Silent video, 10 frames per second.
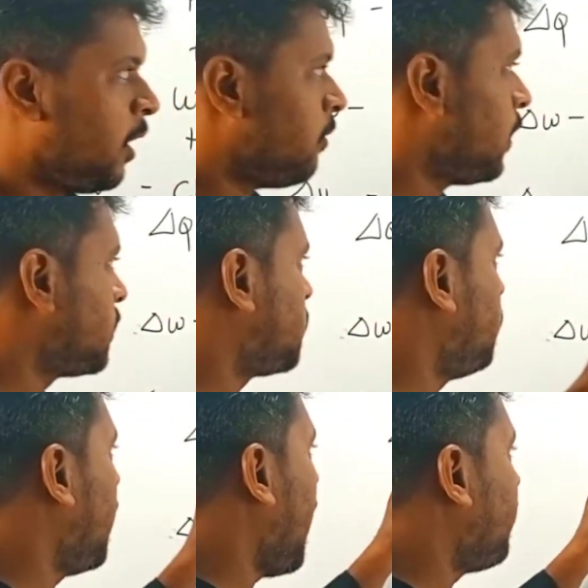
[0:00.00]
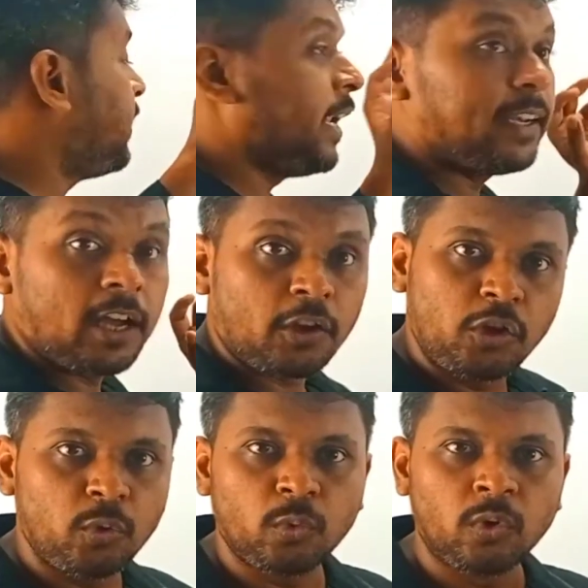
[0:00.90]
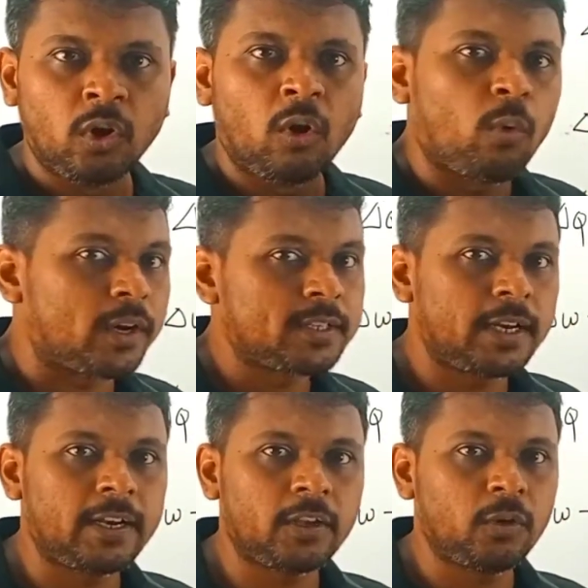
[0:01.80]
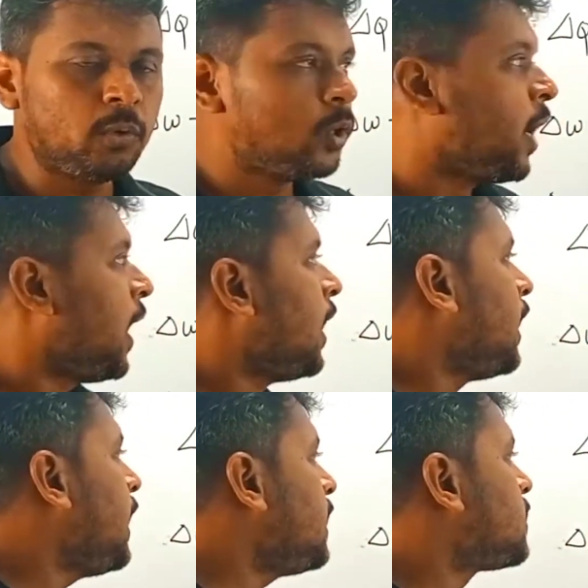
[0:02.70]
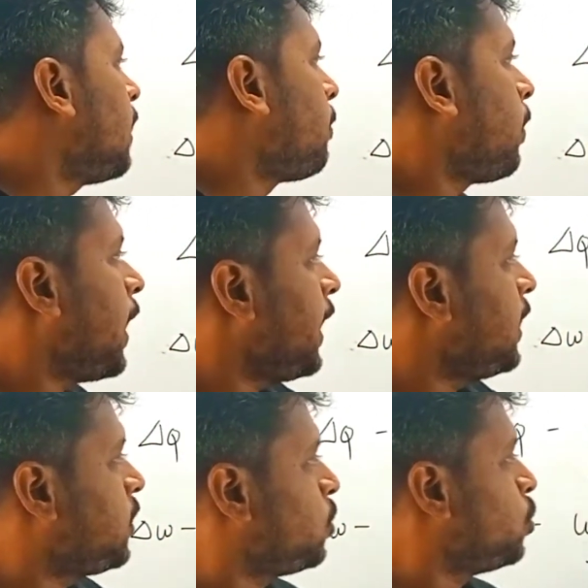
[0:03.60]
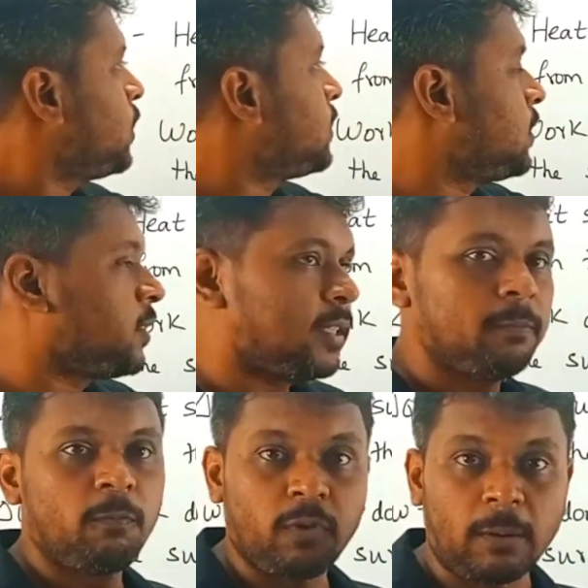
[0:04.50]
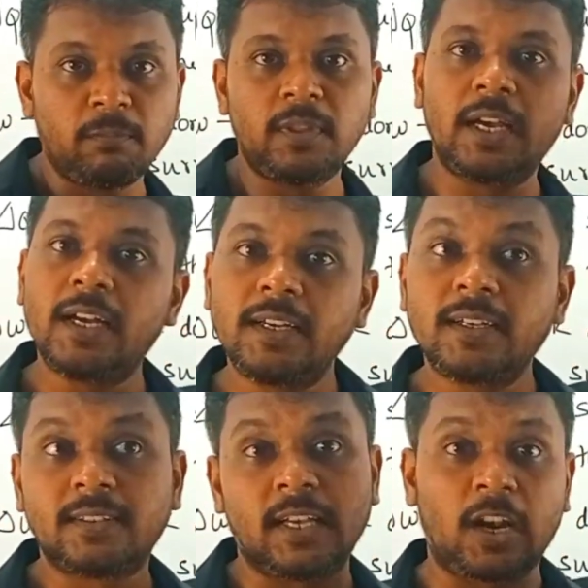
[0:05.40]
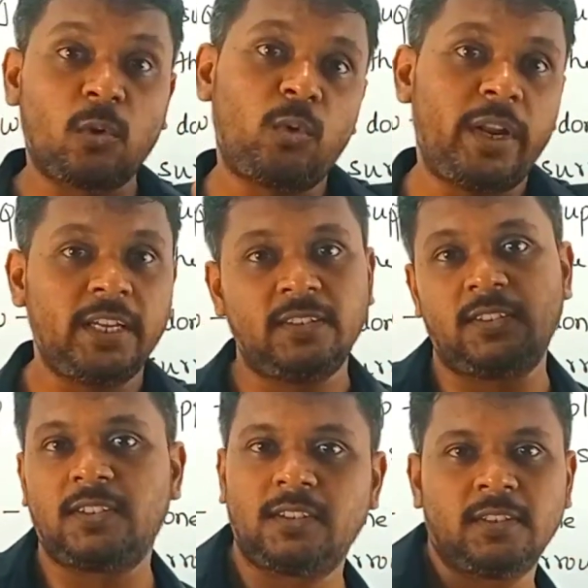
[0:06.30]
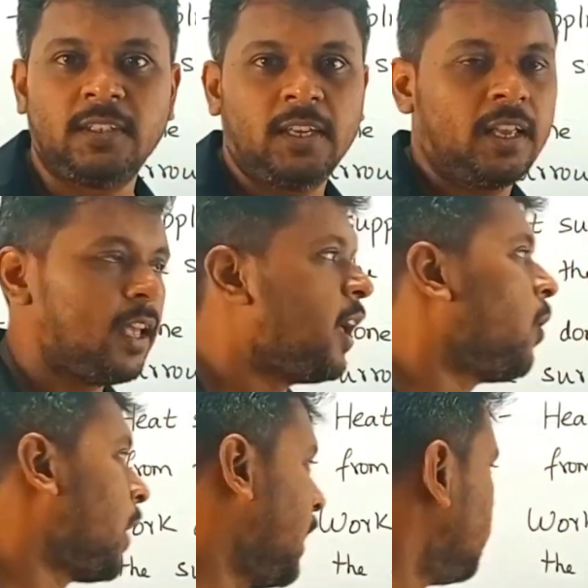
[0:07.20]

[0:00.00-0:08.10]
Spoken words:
first we have delta Q. What is delta Q? Heat supplied to the system from the surroundings. Okay,